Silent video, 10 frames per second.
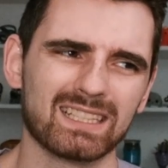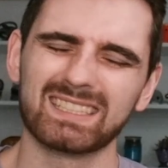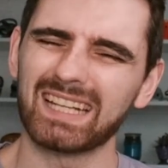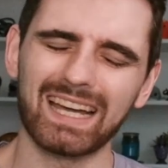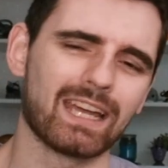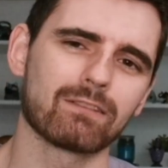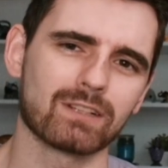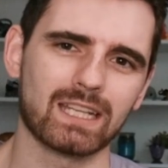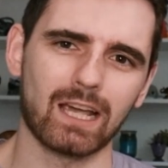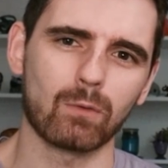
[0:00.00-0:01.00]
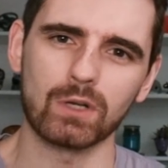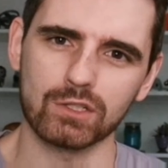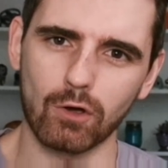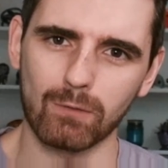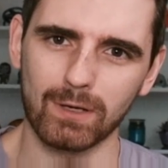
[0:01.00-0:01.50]
Not every deck wants
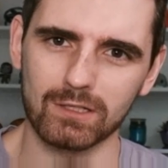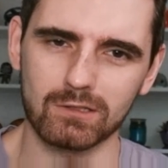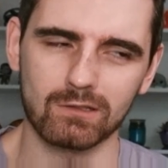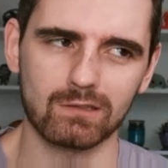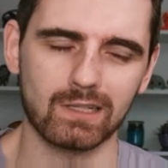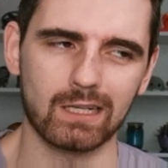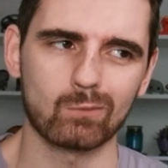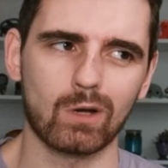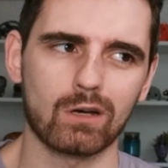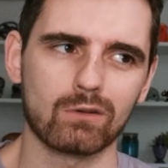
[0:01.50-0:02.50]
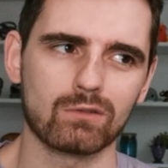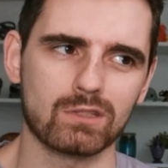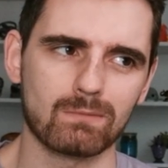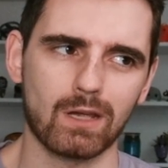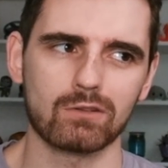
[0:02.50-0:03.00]
Hulkbuster, and while
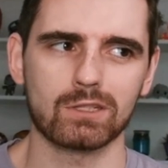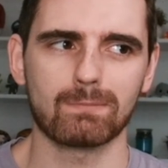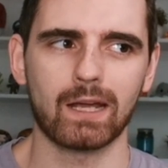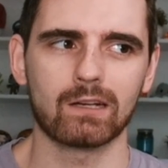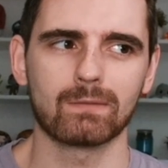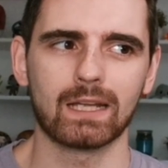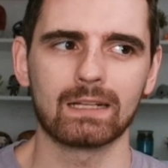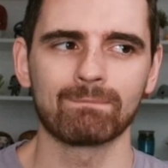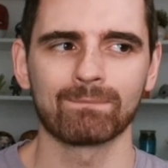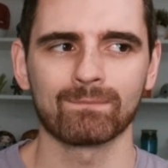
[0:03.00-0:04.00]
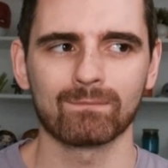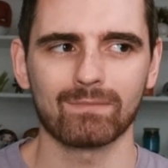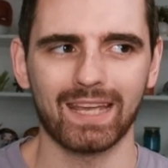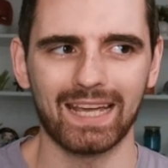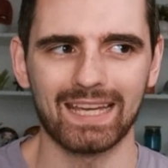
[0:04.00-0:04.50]
Symbiote Spider-Man
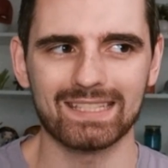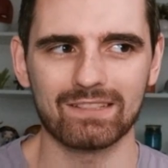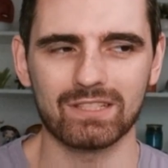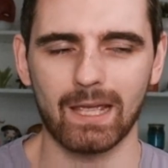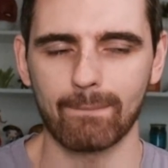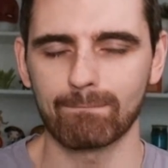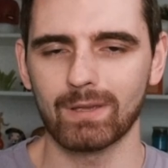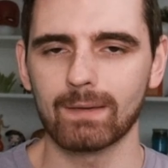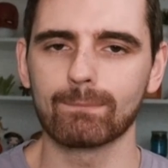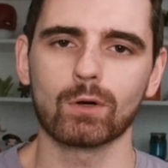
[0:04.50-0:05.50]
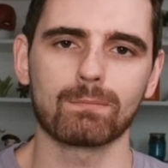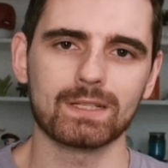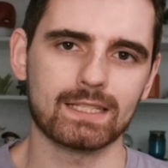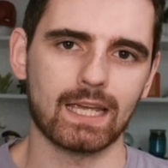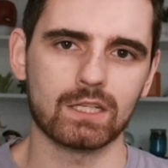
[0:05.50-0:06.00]
has, I'd say, a bit more
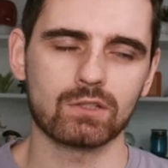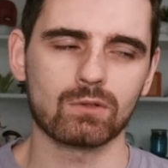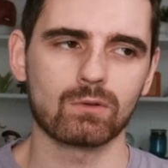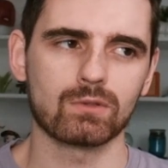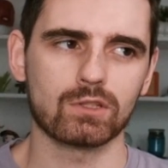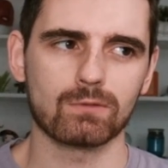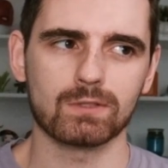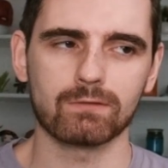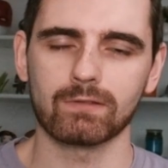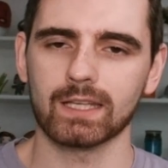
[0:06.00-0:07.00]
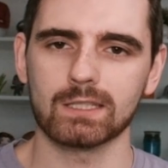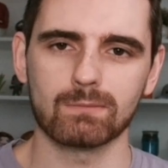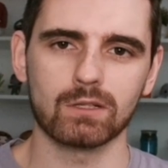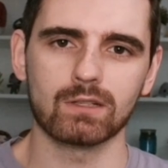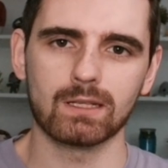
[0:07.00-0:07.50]
potential in terms of
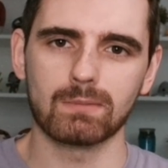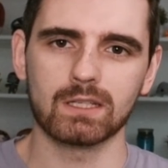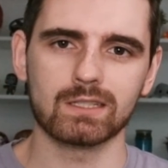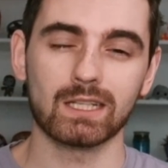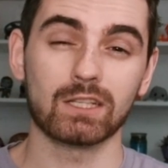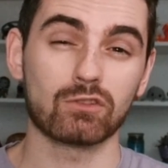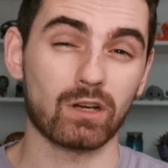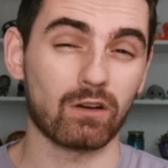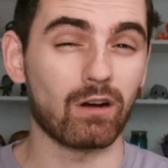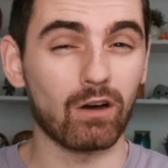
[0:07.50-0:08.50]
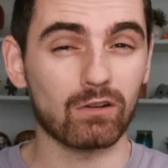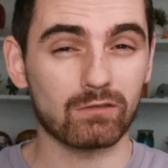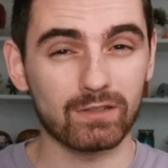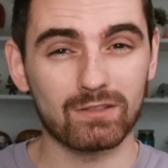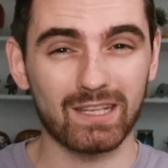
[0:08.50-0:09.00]
flexibility because he can trigger on
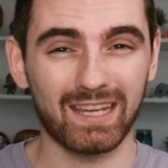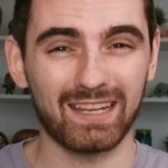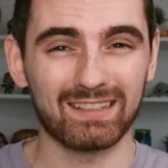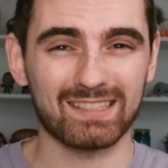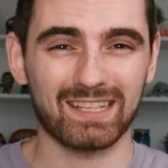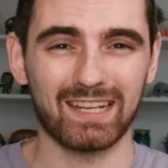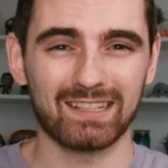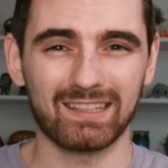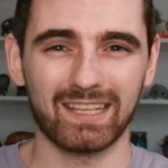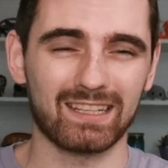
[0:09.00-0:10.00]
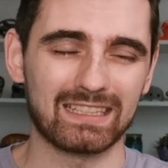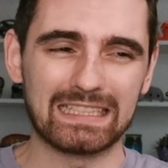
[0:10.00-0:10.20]
reveals again, it's kind of like